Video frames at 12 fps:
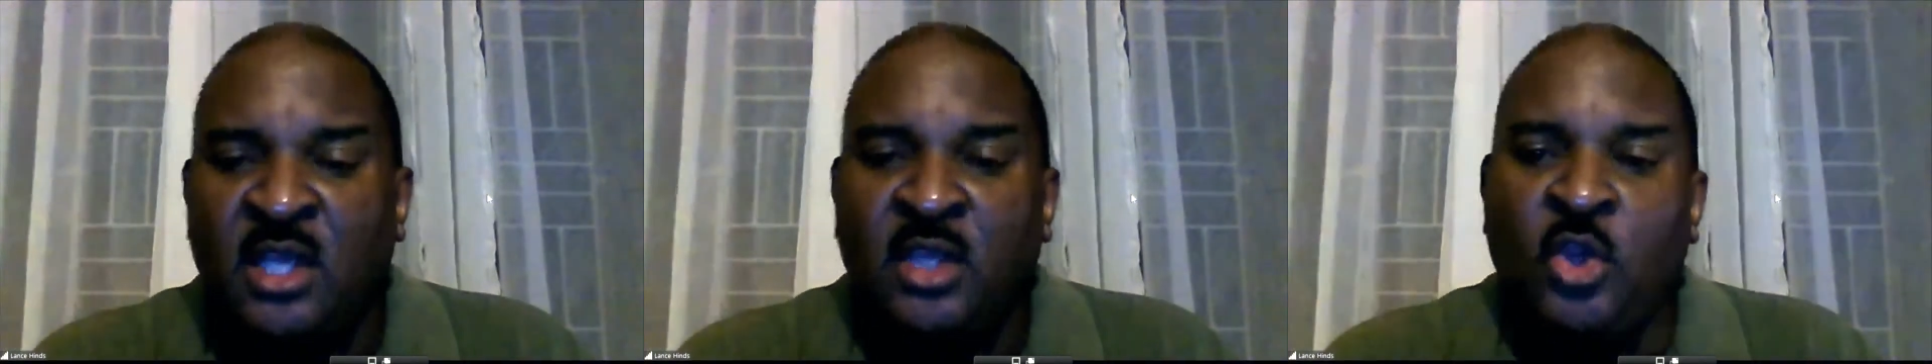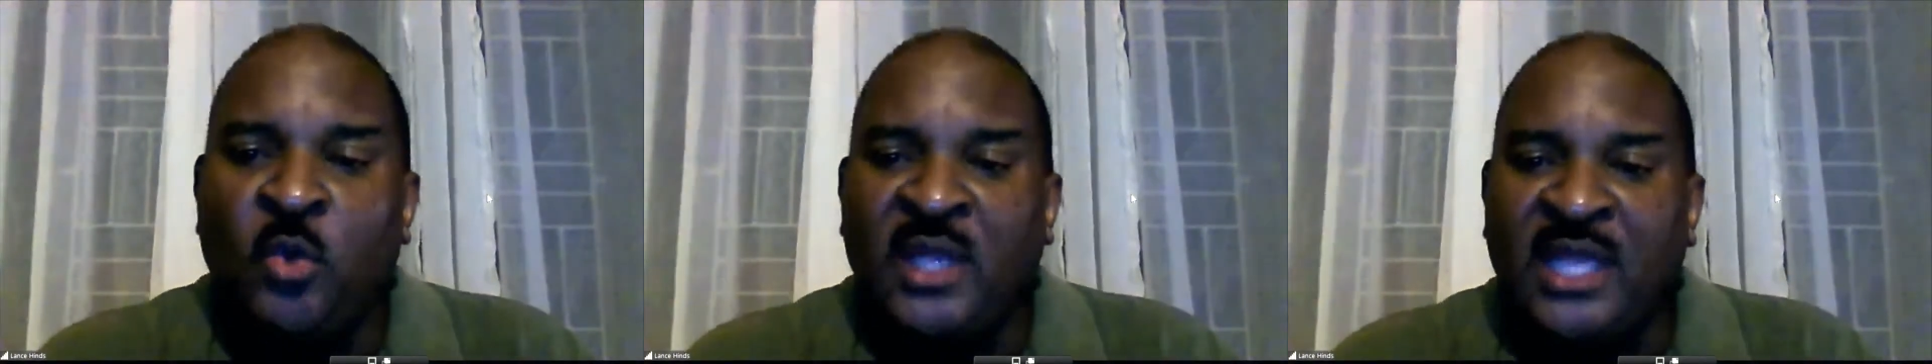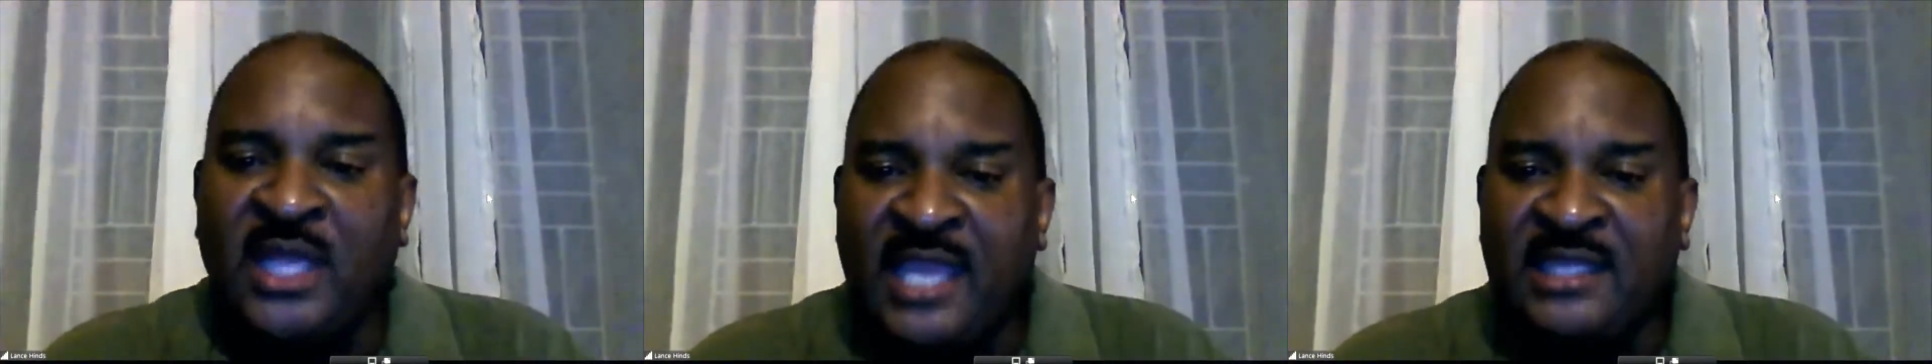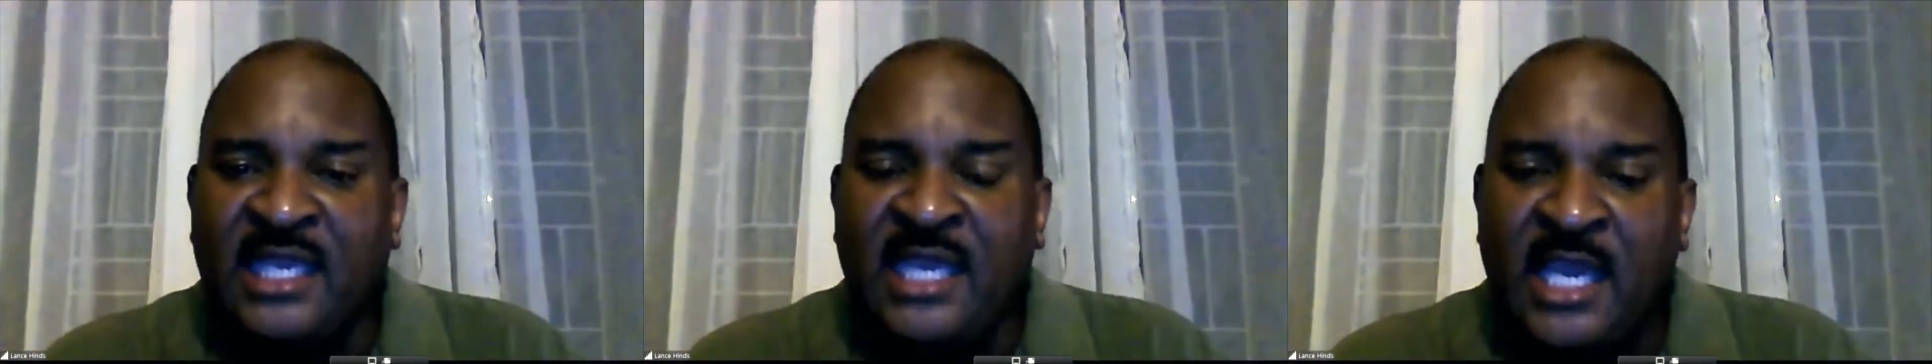You will
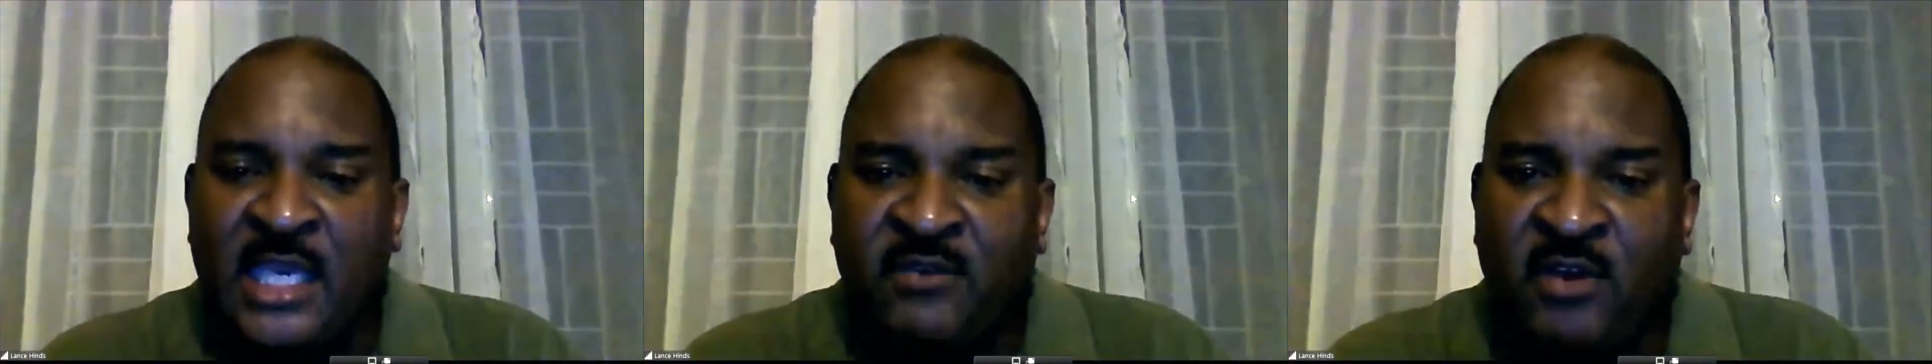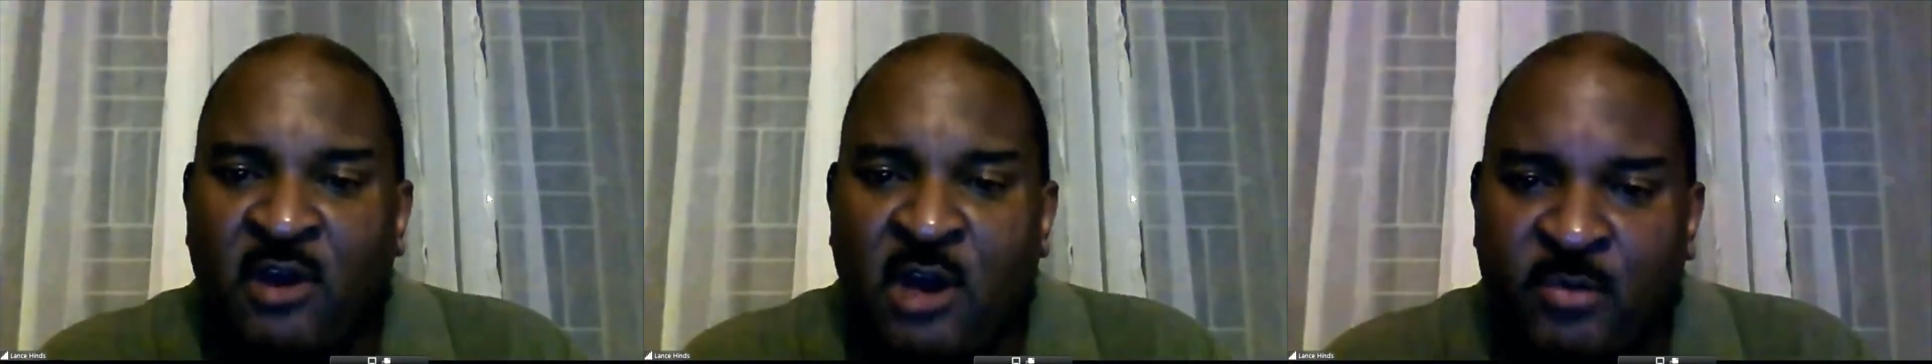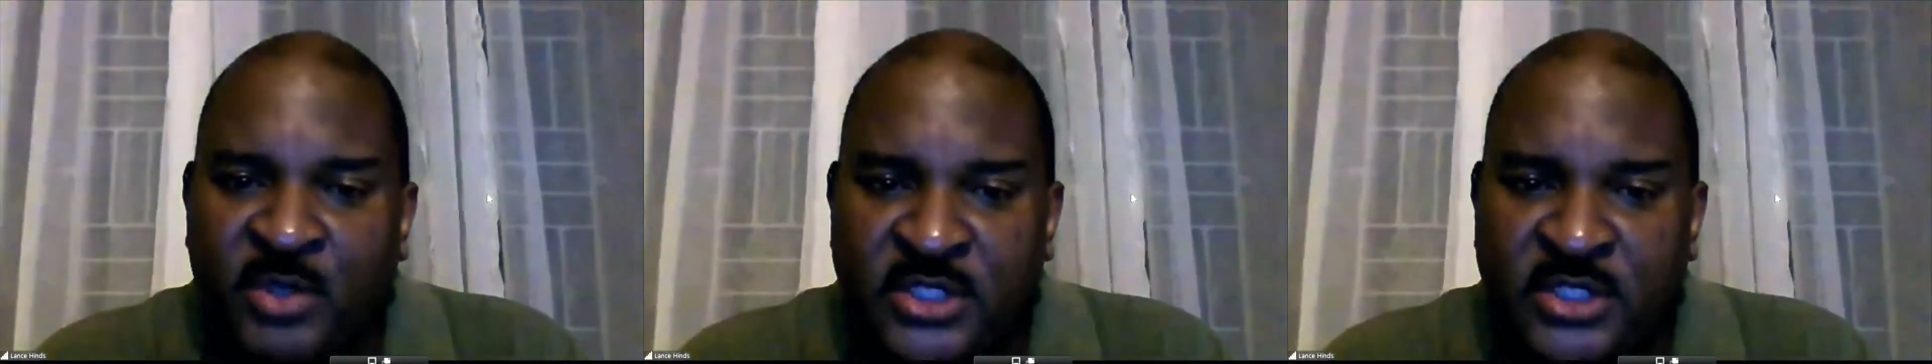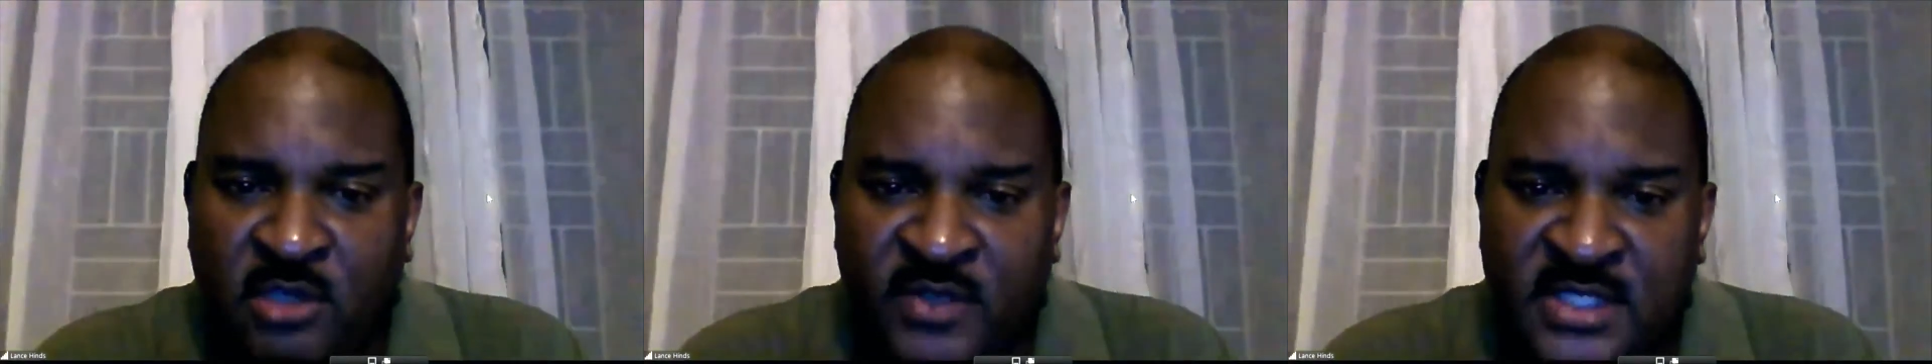get the kind of corporate
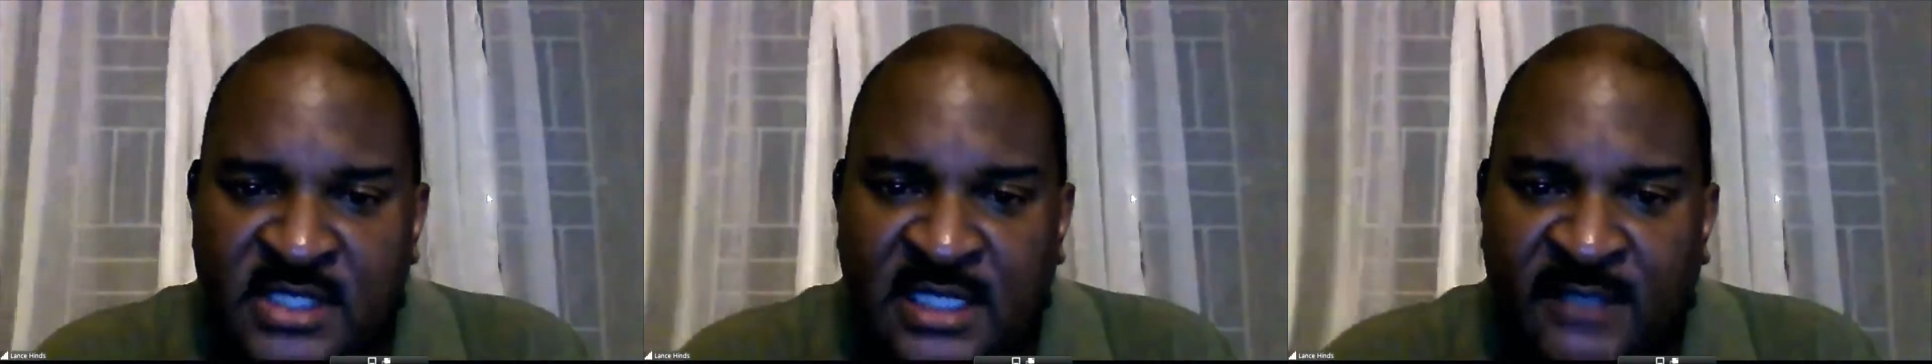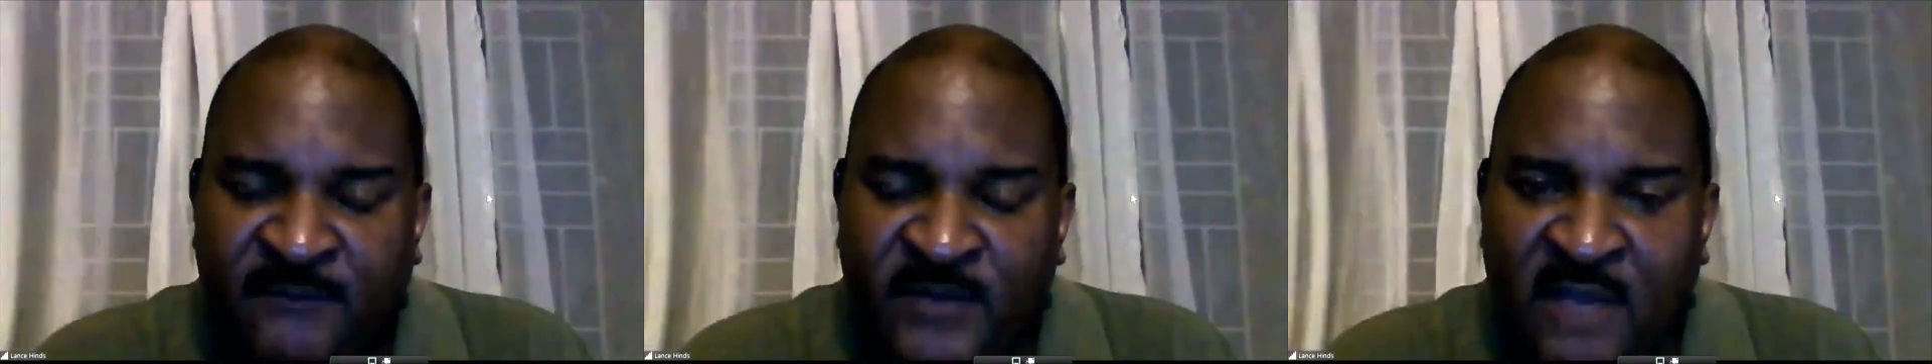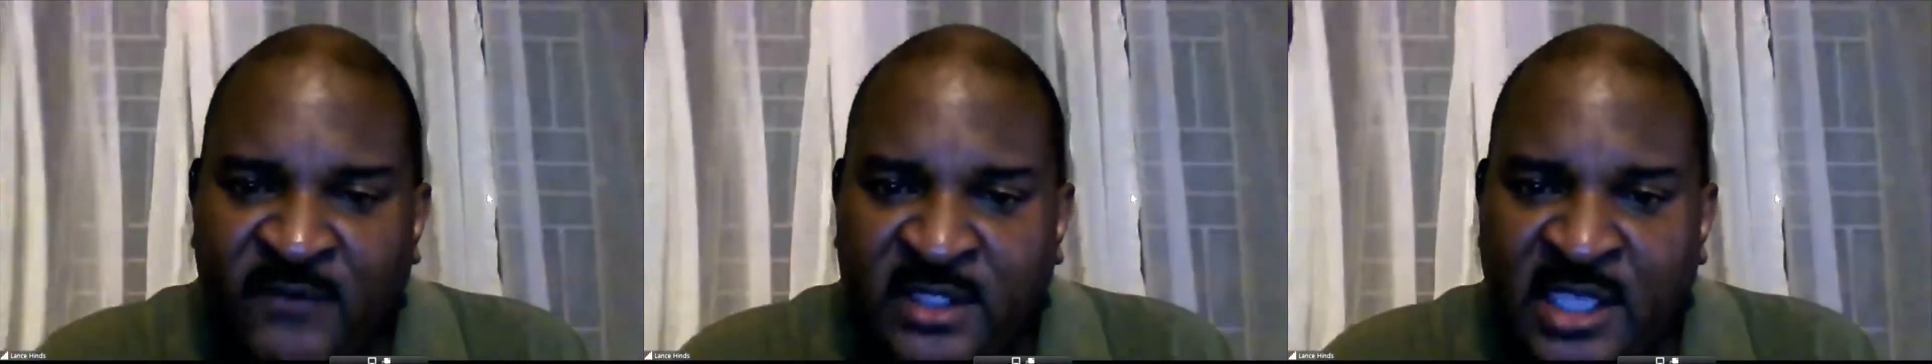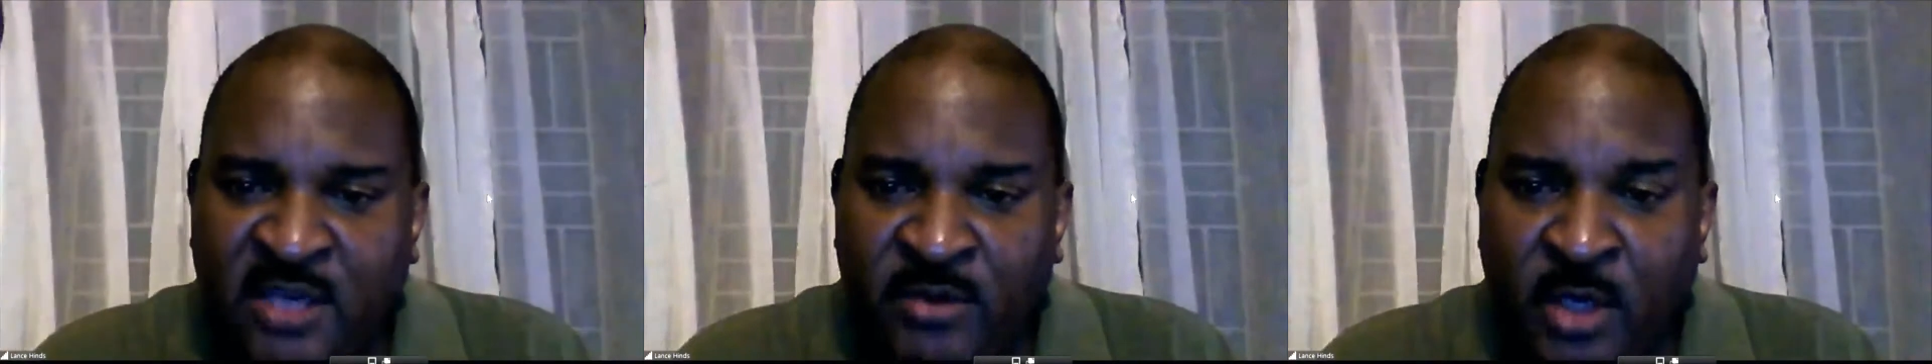services
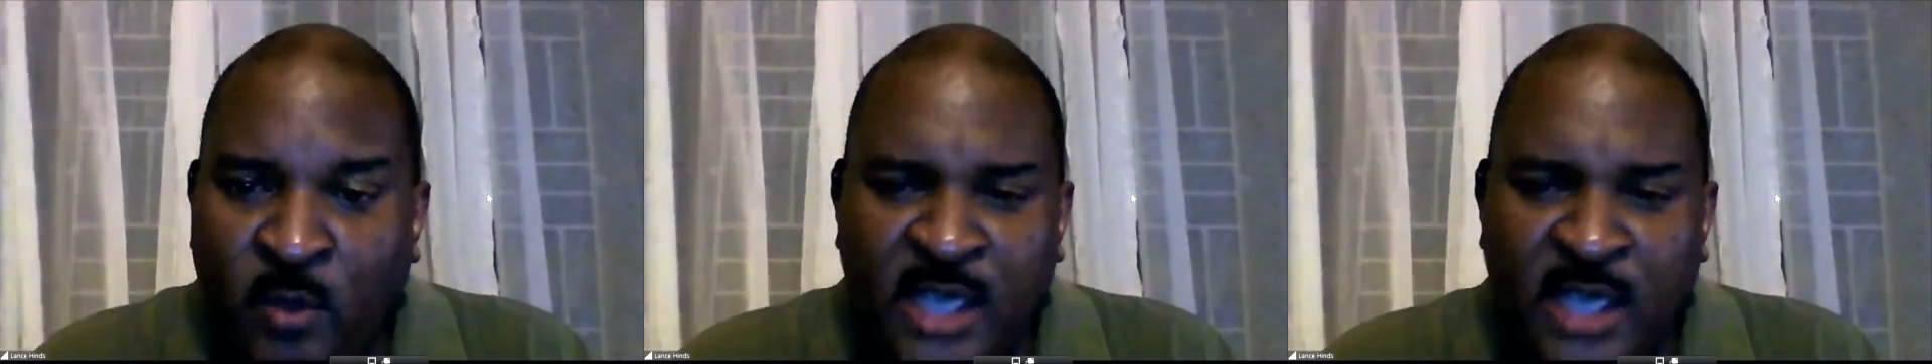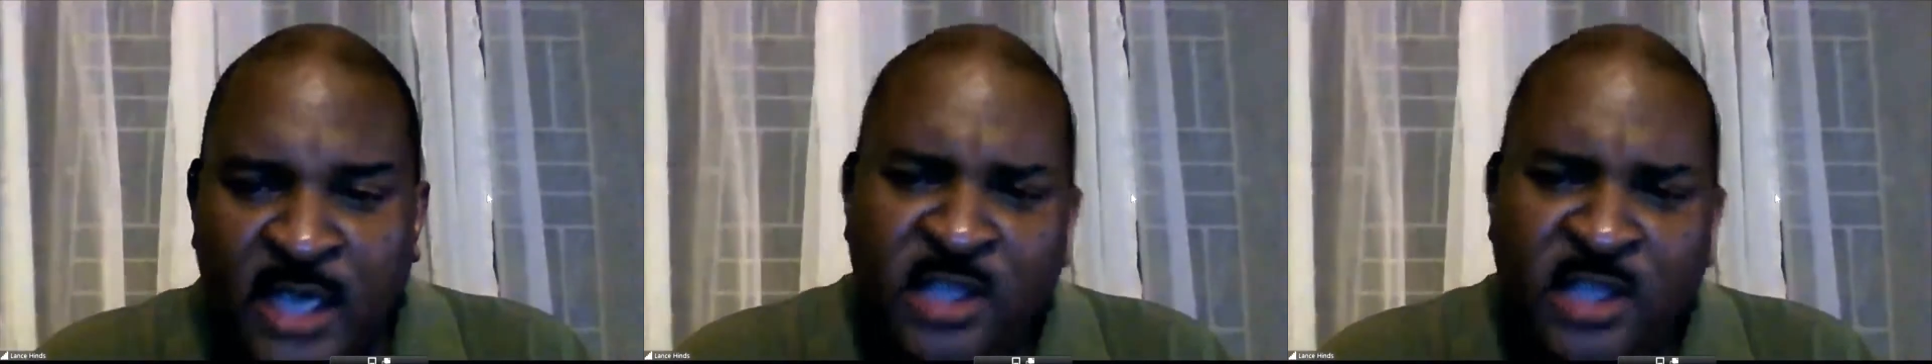that are required.